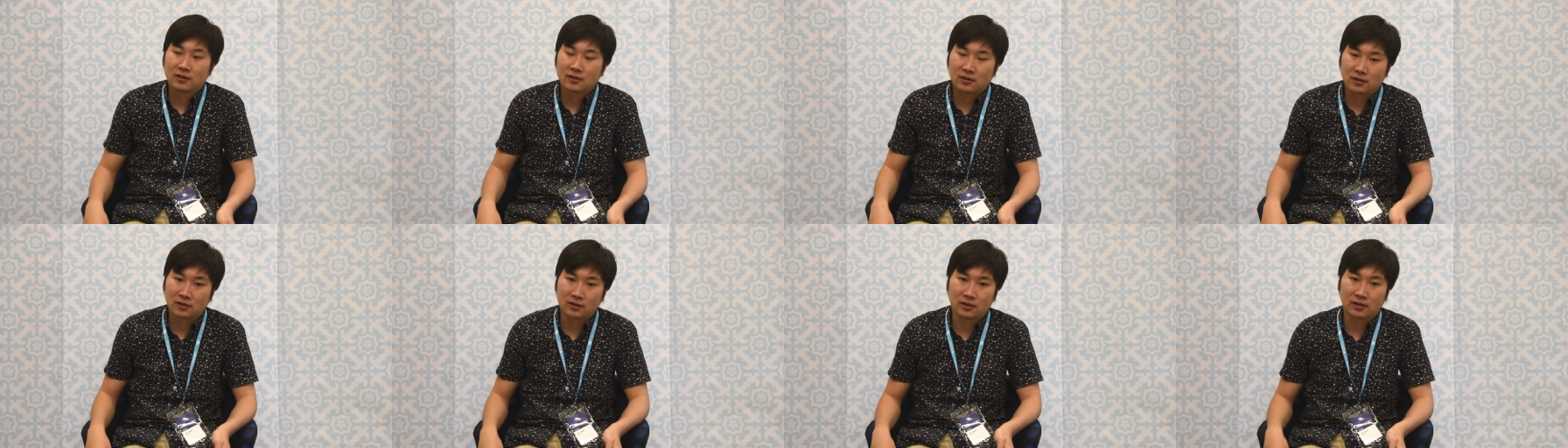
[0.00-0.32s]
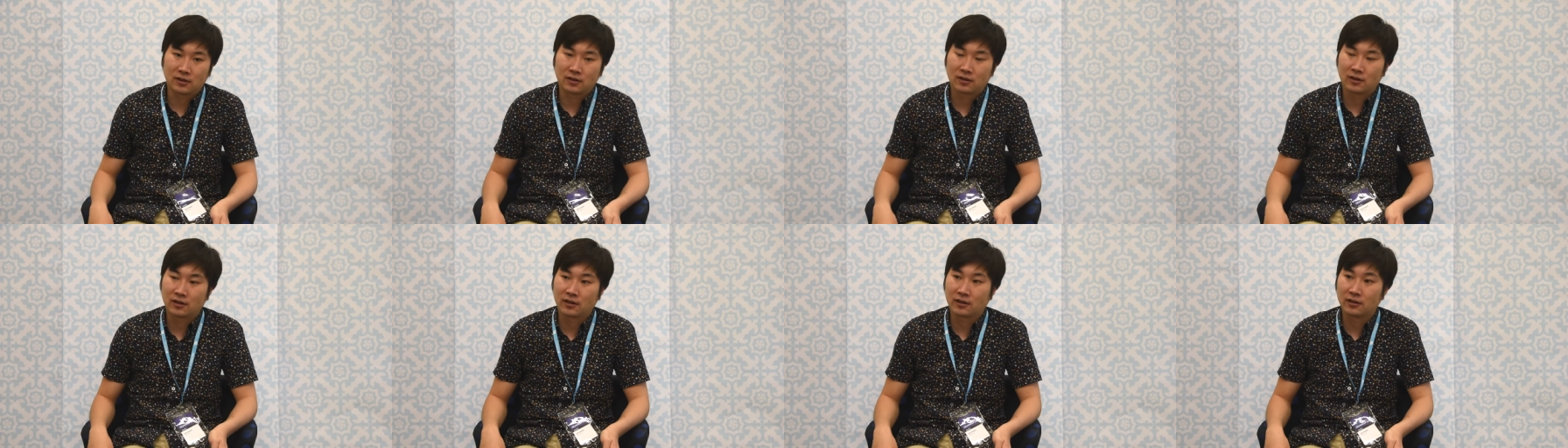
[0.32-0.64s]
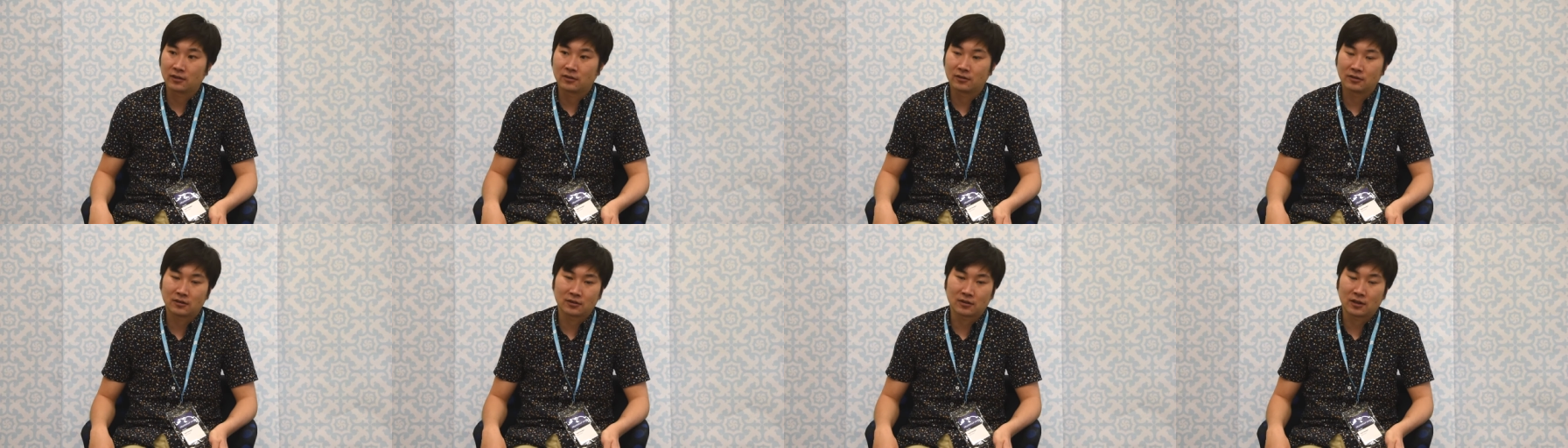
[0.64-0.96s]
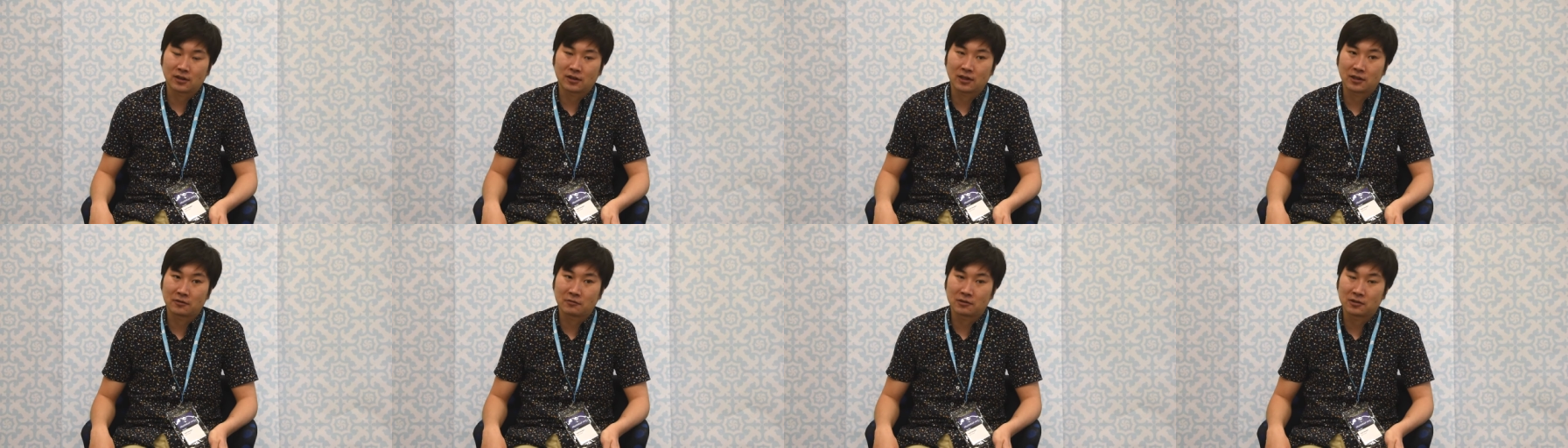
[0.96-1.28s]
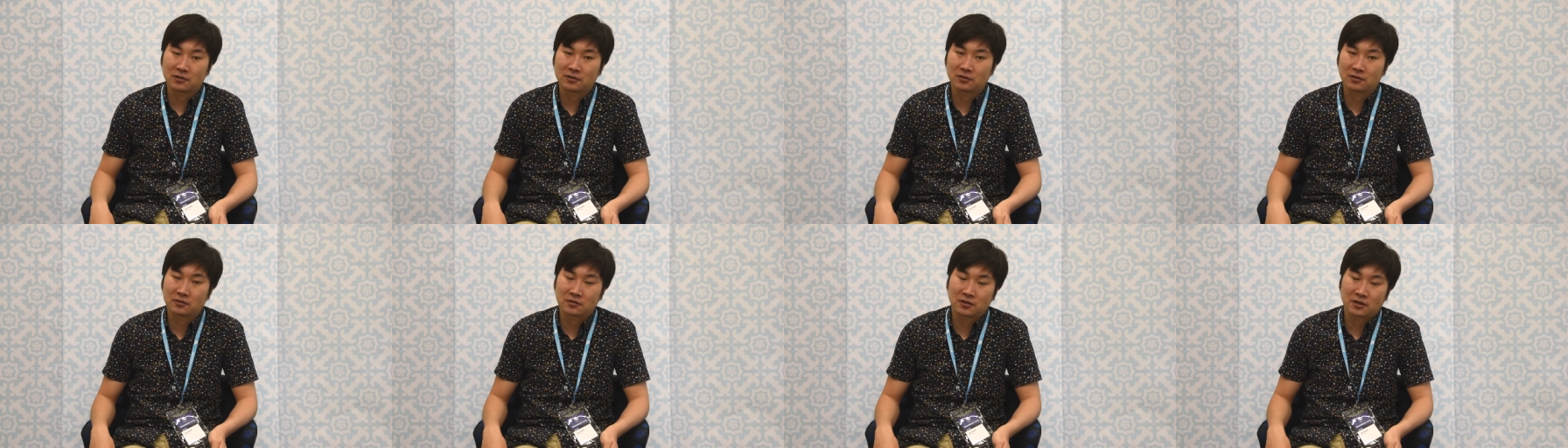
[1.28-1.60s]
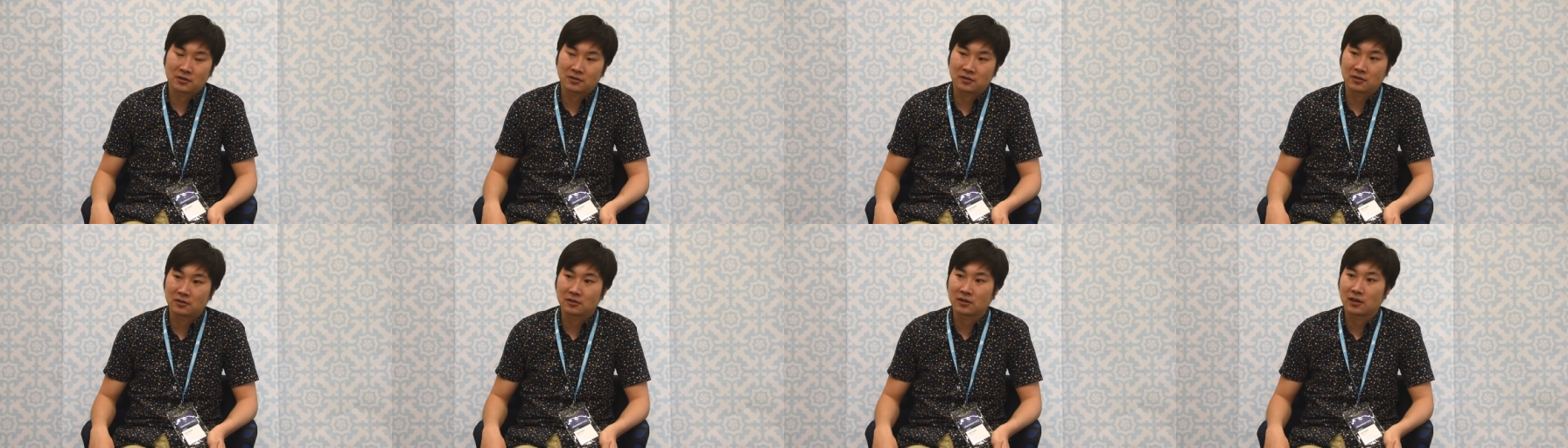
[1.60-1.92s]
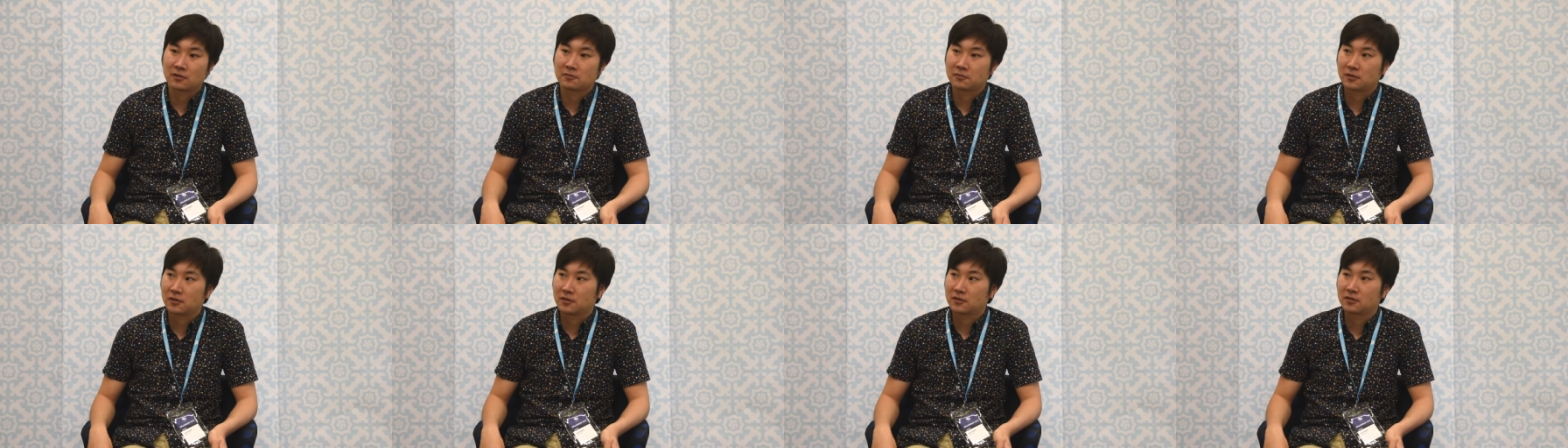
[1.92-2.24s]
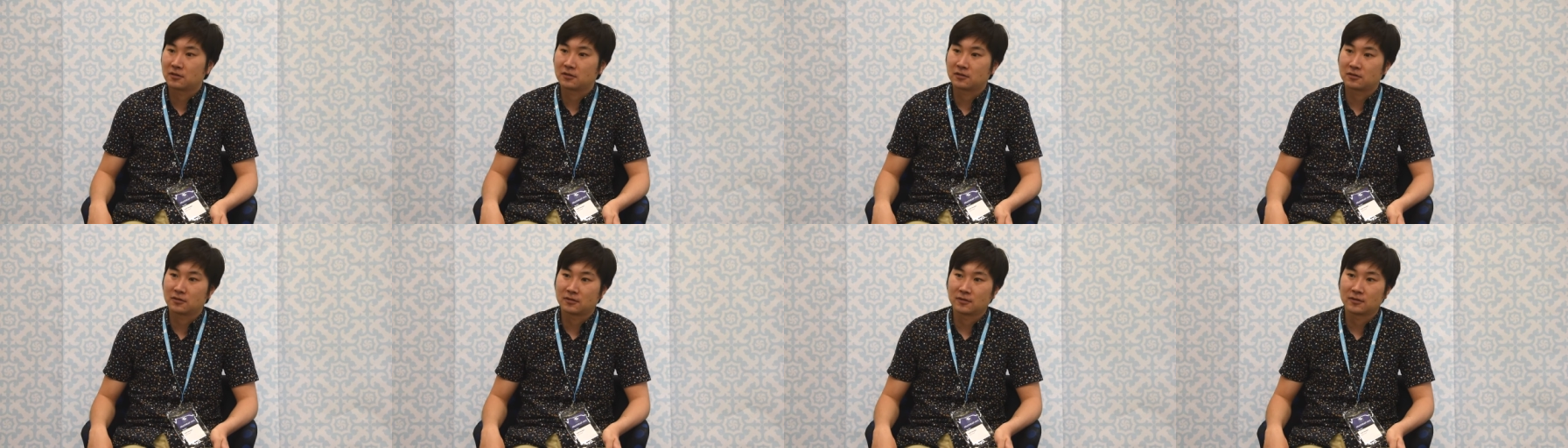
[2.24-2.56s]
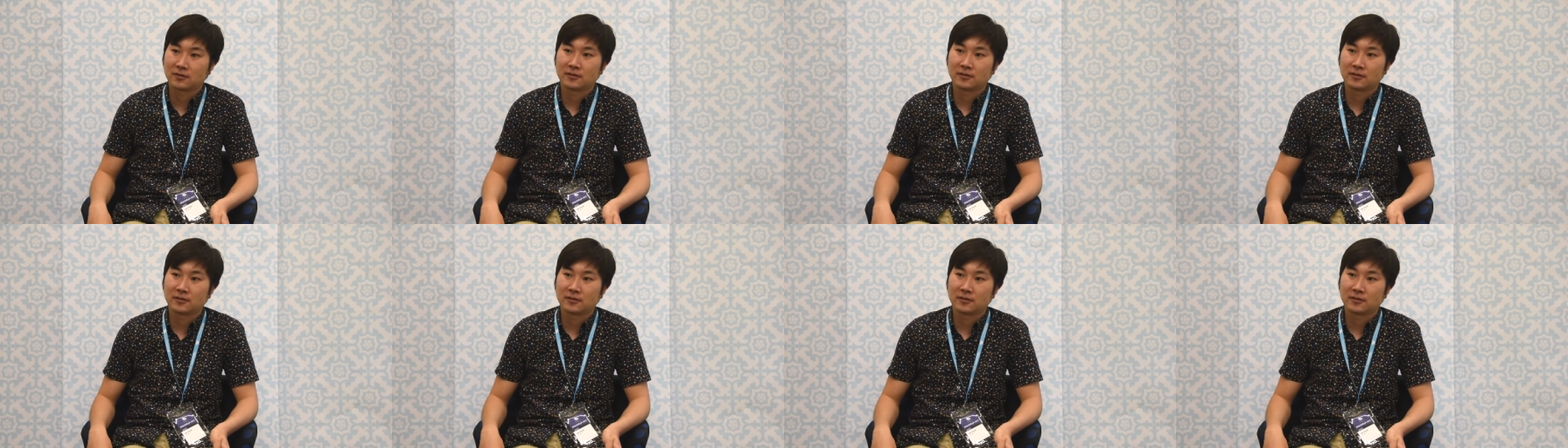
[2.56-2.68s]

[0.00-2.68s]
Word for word: the uh, design language, not just in typefaces.